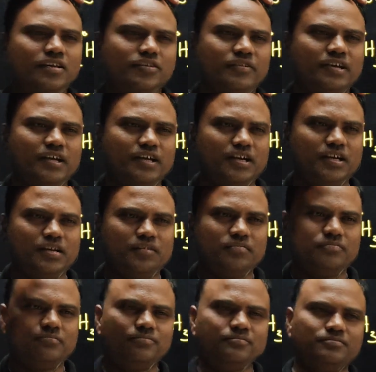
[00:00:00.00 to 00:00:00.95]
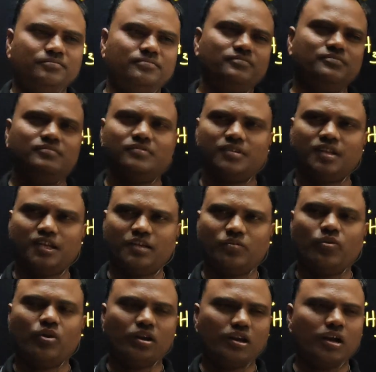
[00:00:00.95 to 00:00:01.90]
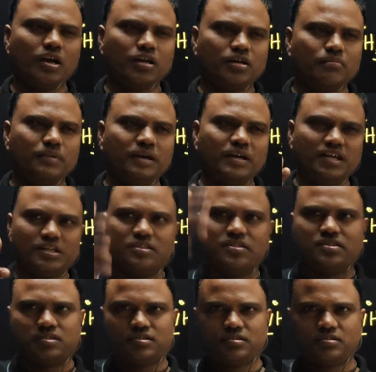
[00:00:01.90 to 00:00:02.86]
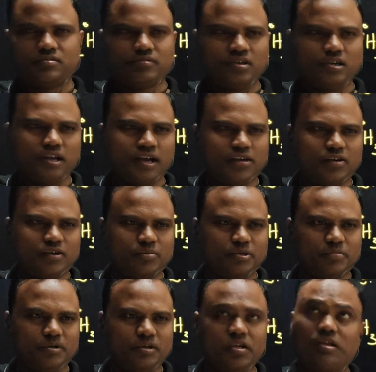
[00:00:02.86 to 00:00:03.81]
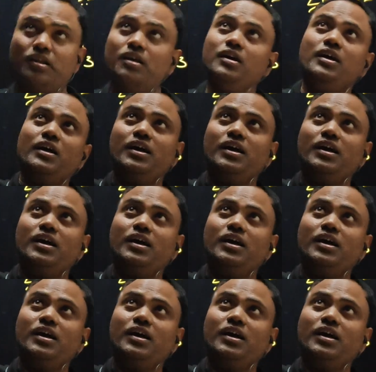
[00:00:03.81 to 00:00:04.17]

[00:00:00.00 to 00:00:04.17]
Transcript: on your head. Like 1 lakh bundles, 1 lakh rupee bundle,